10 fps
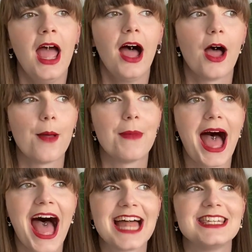um,
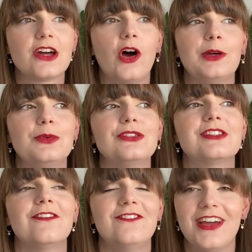and I was
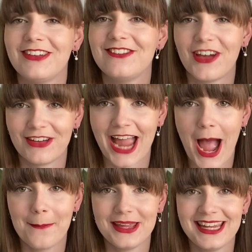very, very
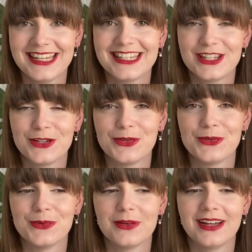happy
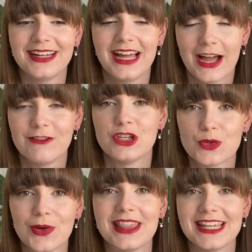to have
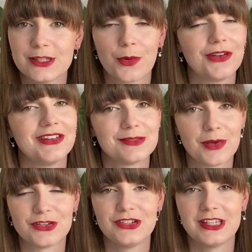enjoyed this one as
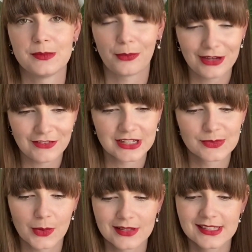much as his previous
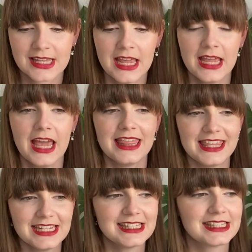ones.
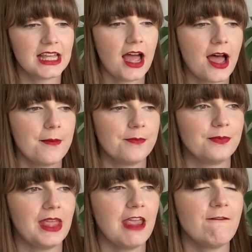This,
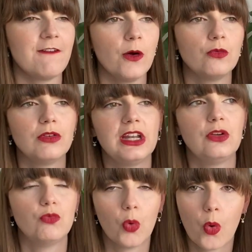um, it felt really
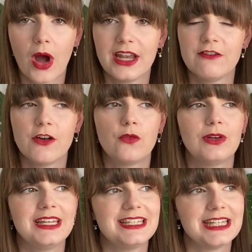raw and it felt
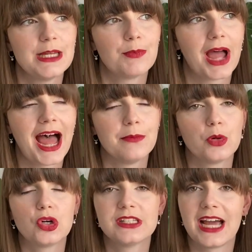really deep and
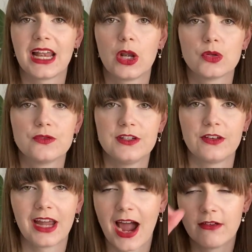because it had a lot of
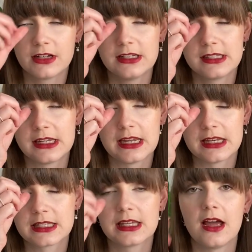different characters in
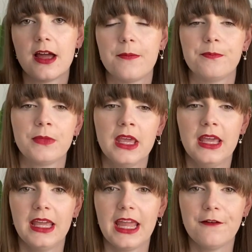it, um,
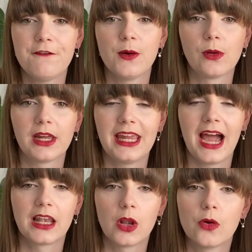it felt like it
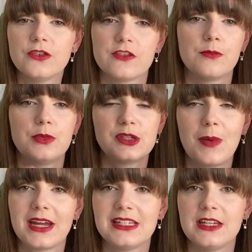had a lot of different
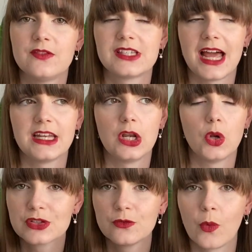perspectives and a
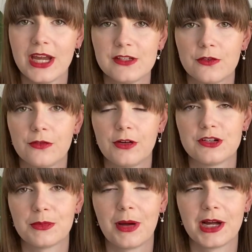lot of ways for
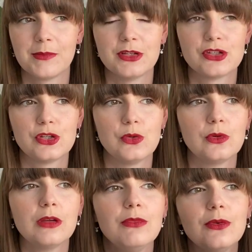Fredrik Backman to
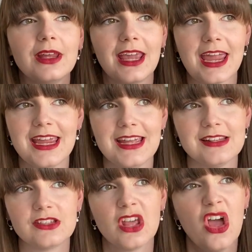communicate
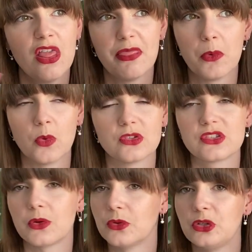his
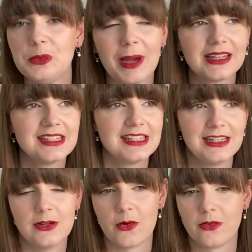thoughts on
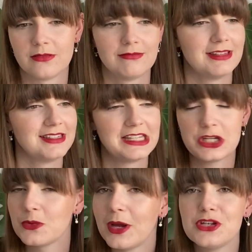humanity, on the
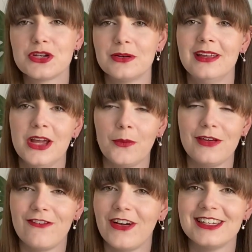situation we
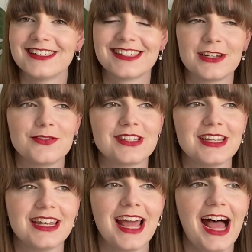find ourselves
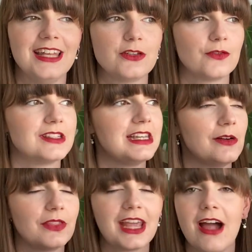in, and obviously
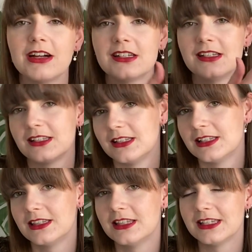on the characters and the,
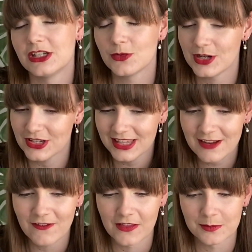the situation they
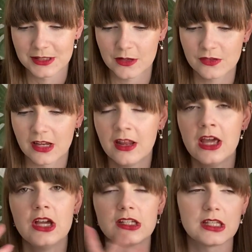find themselves in.
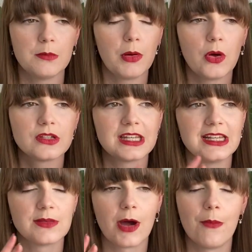So the plot
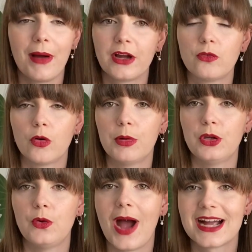is about a bank robber
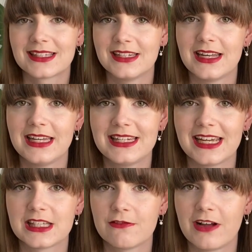who accidentally
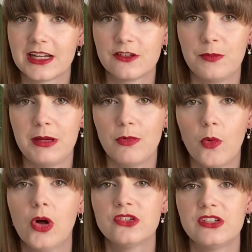takes a flat of people
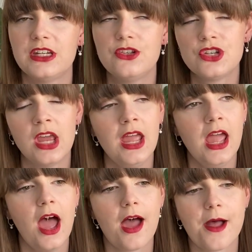hostage.
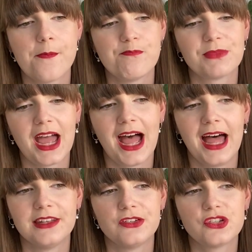Um,
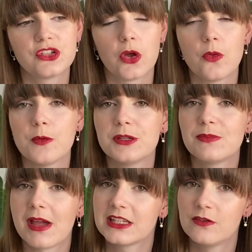and so the
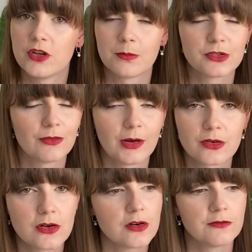perspective jumps around a
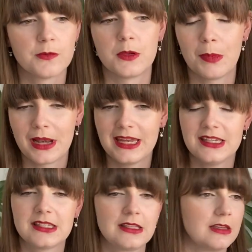lot from the
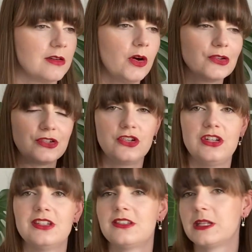police to the
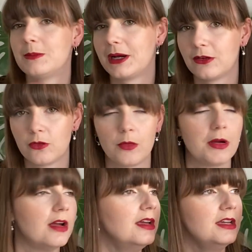hostages to the bank
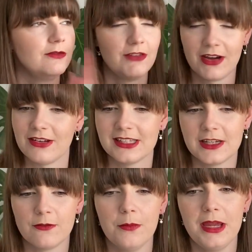robber, various
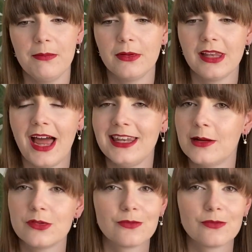different people and it was